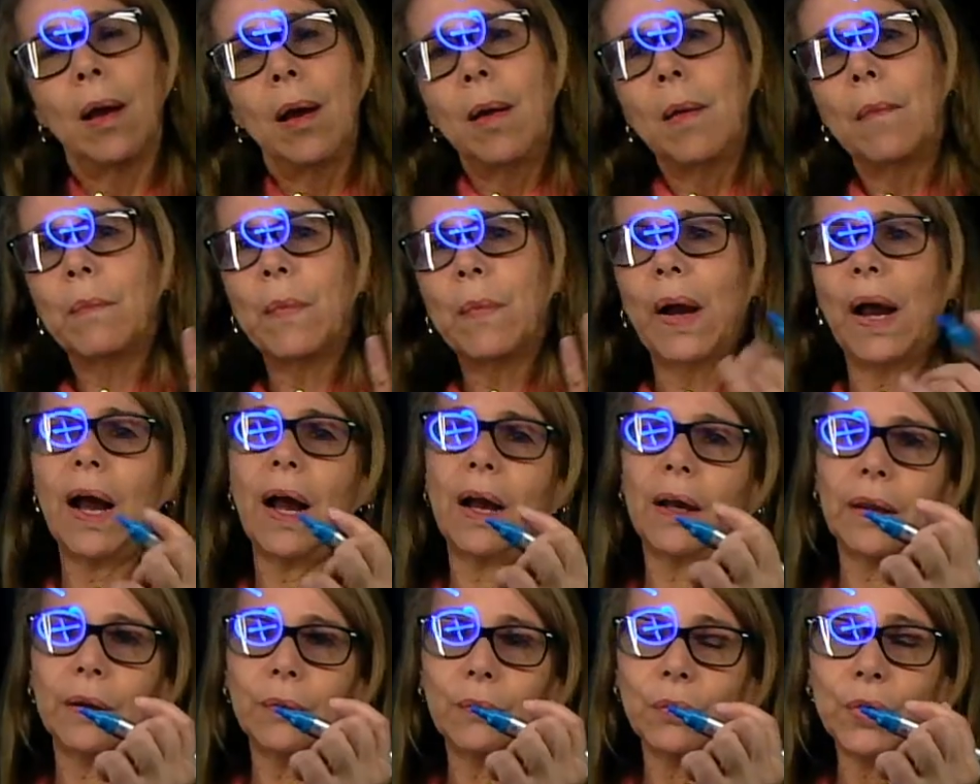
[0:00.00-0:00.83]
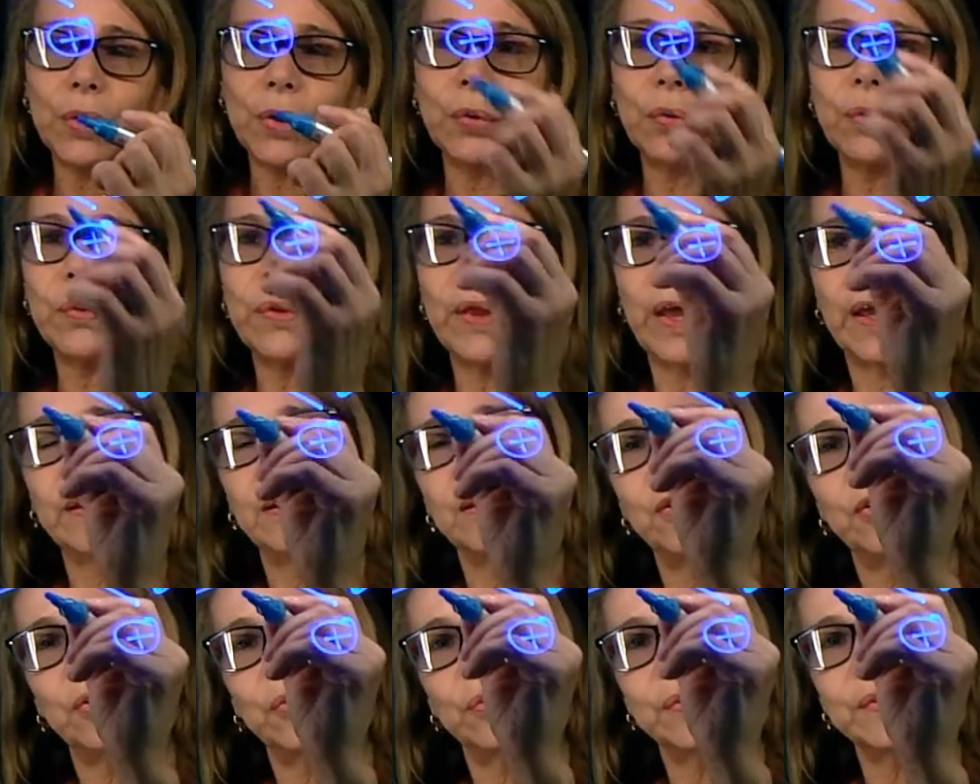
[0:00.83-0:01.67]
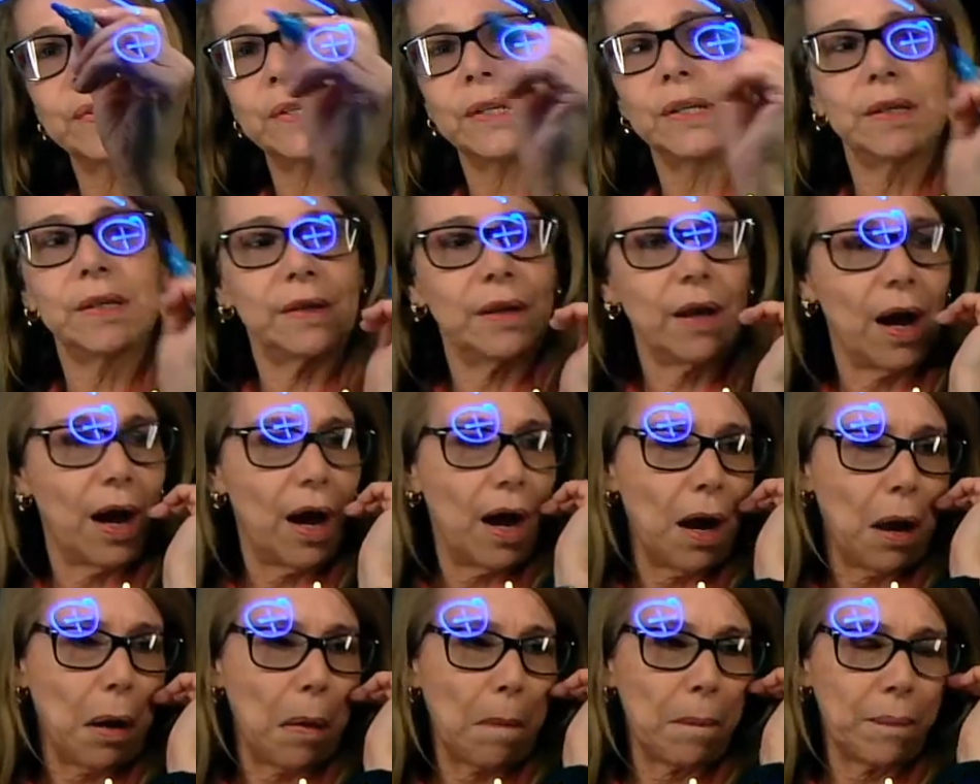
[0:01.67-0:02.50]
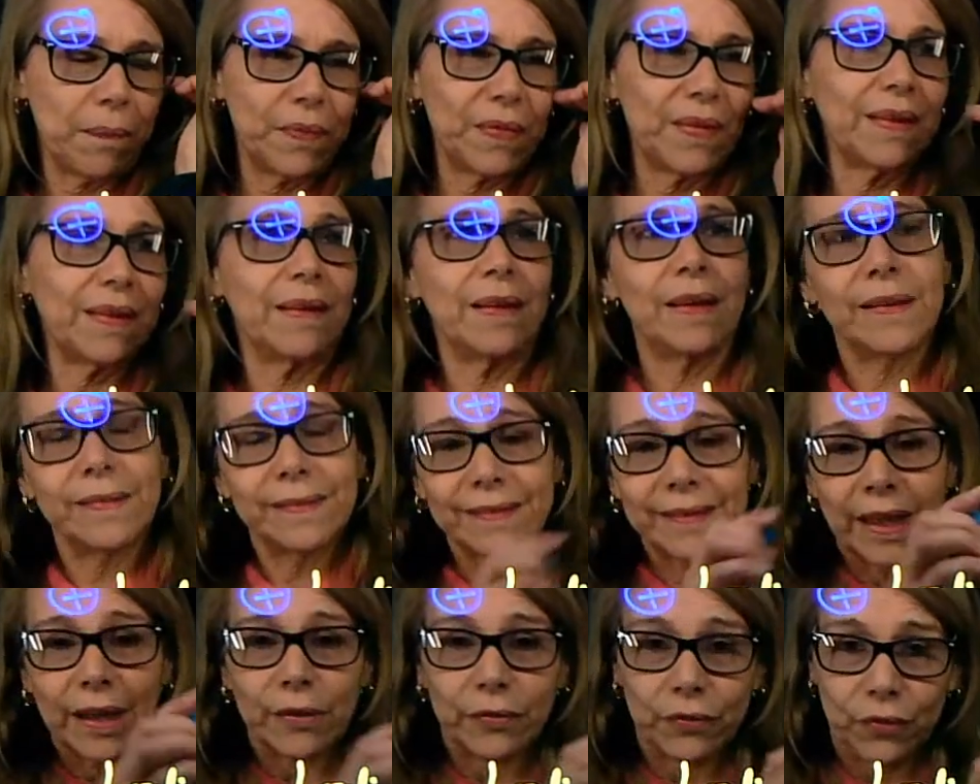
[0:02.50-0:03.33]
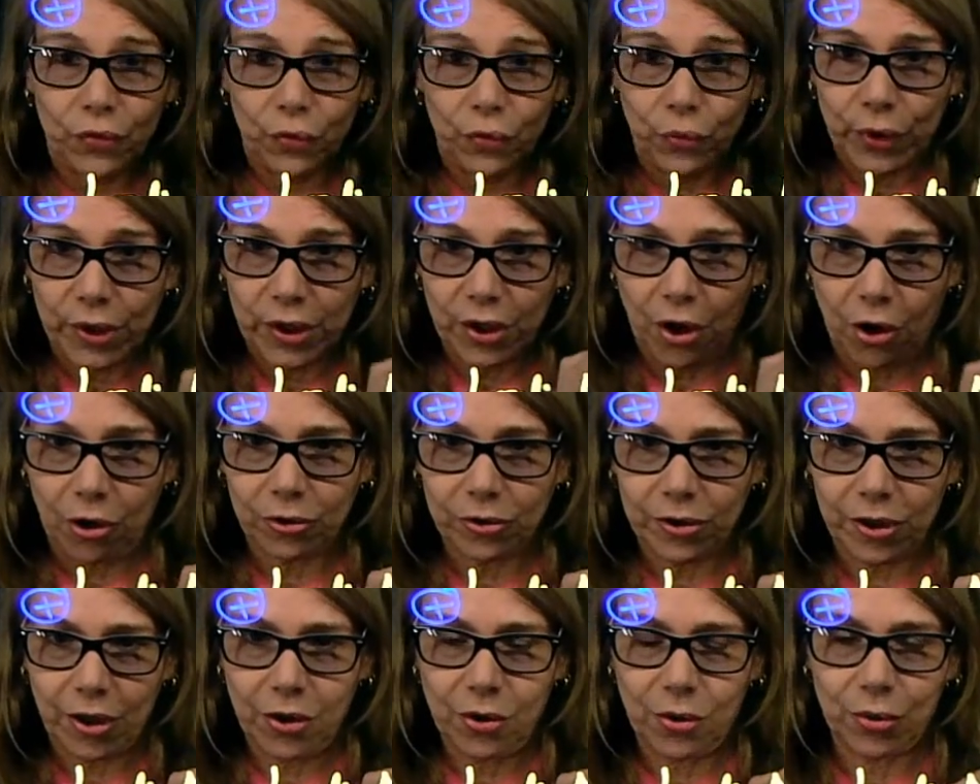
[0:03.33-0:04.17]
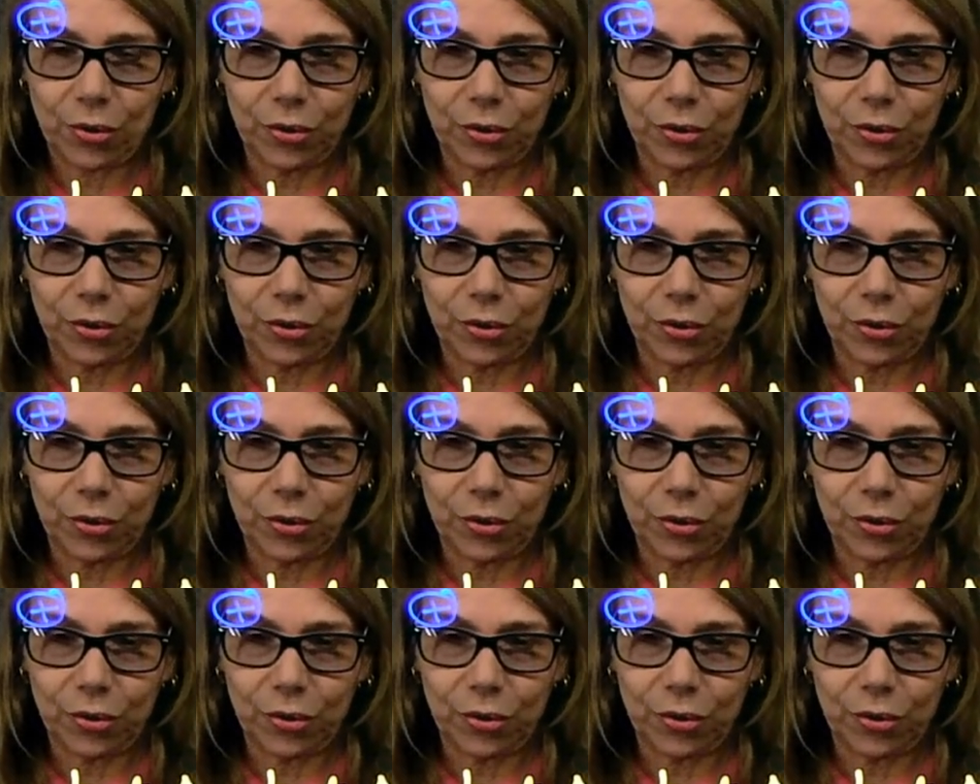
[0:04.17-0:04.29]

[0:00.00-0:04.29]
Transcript: But how can we do that using, instead of doing all the whole